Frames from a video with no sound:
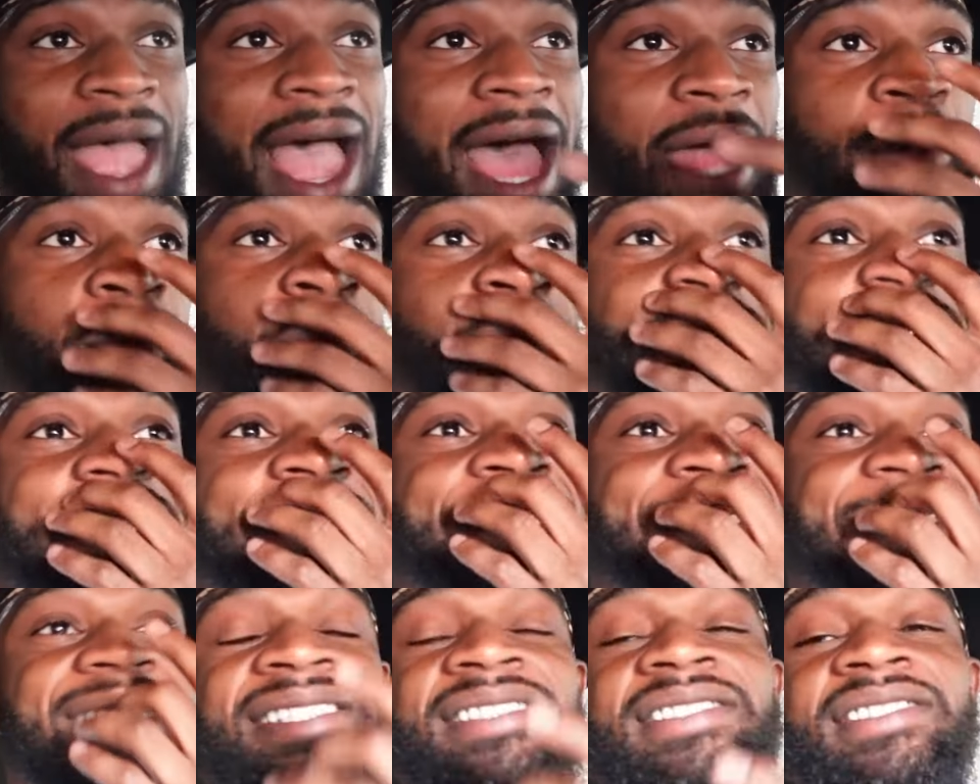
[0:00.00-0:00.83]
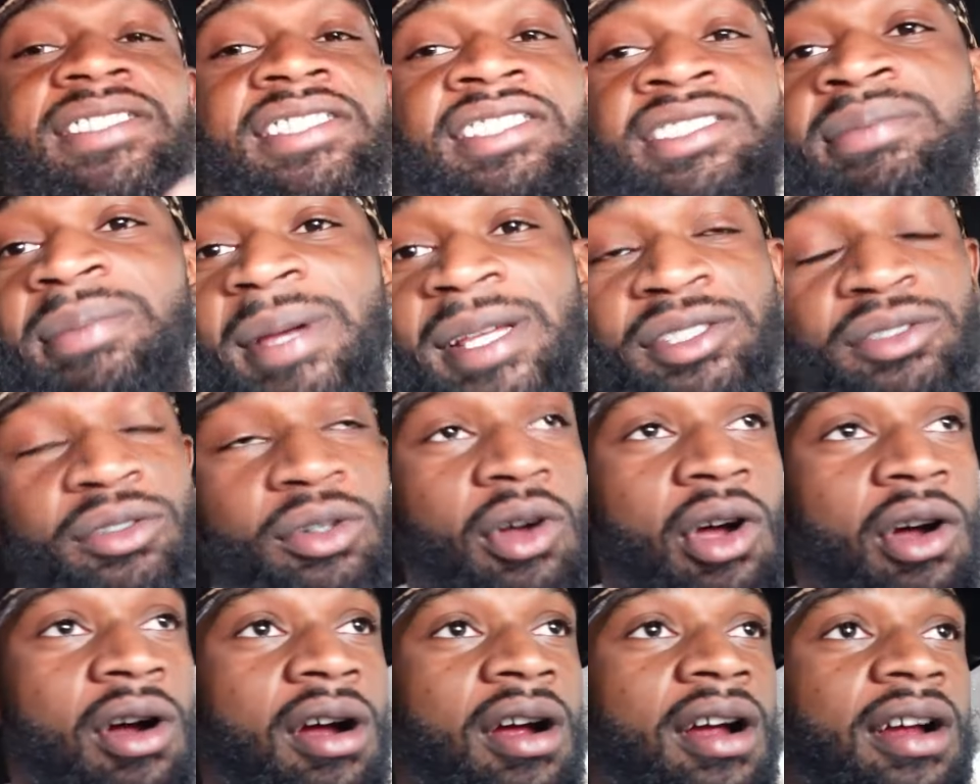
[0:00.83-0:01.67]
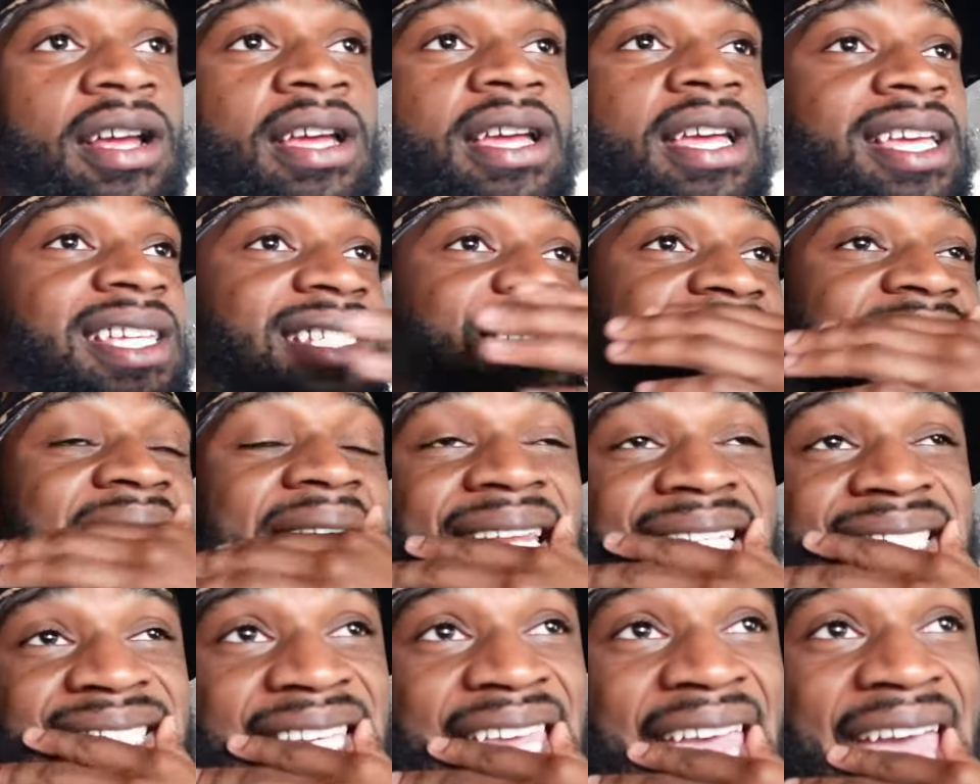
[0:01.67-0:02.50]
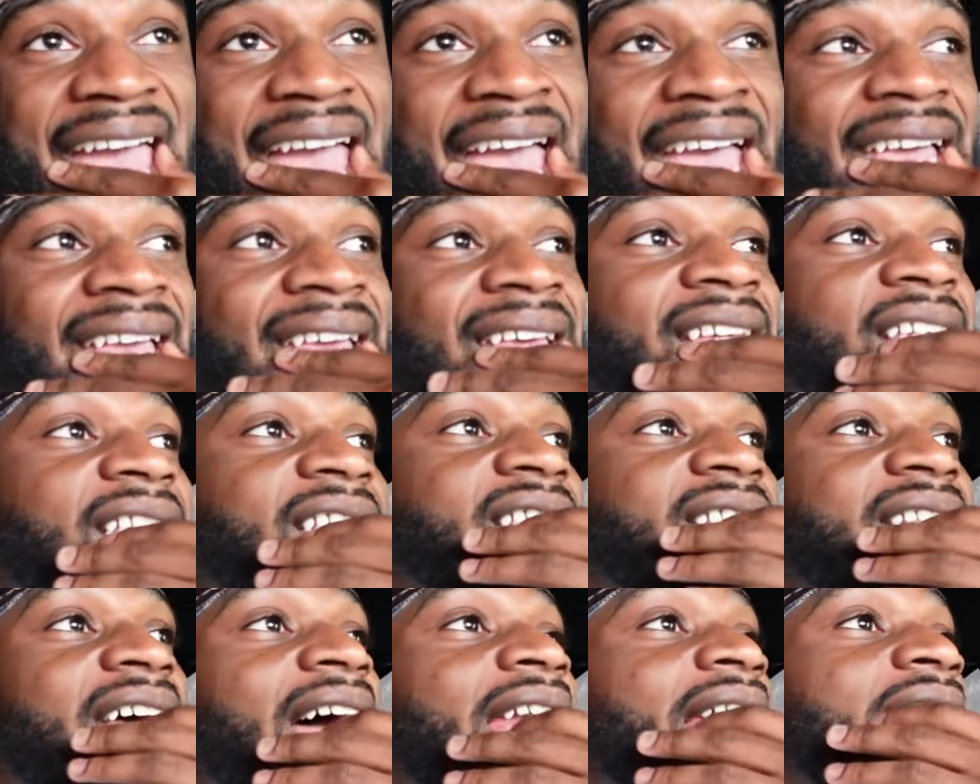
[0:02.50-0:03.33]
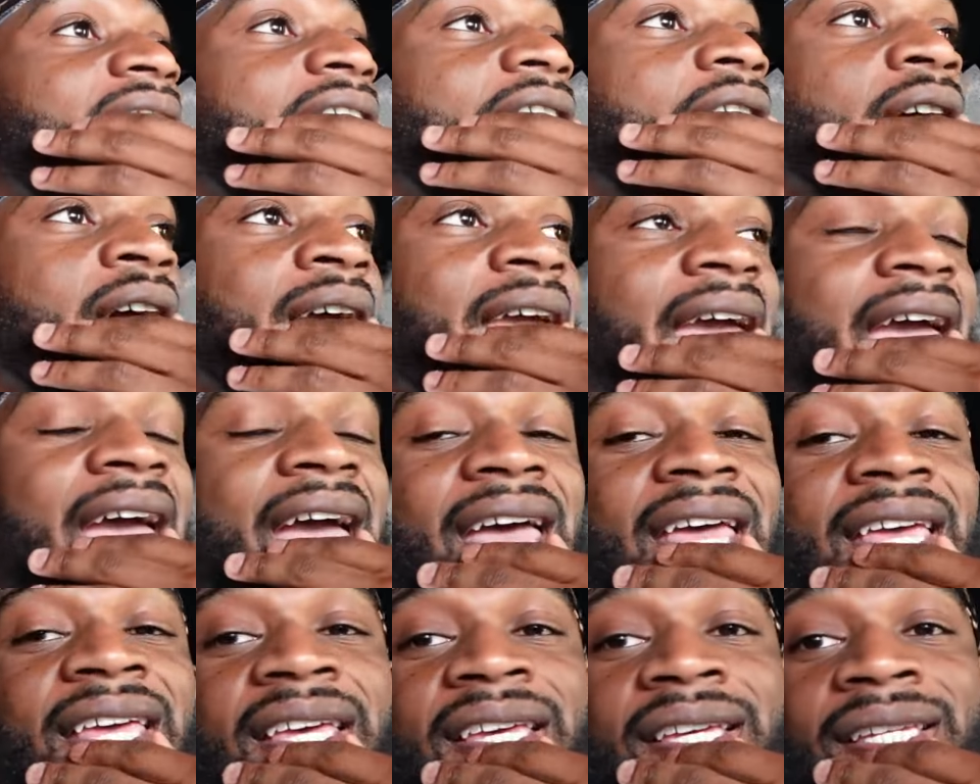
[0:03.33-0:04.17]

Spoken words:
I don't think this is a special car. It's not a Scat. It's not a Hellcat.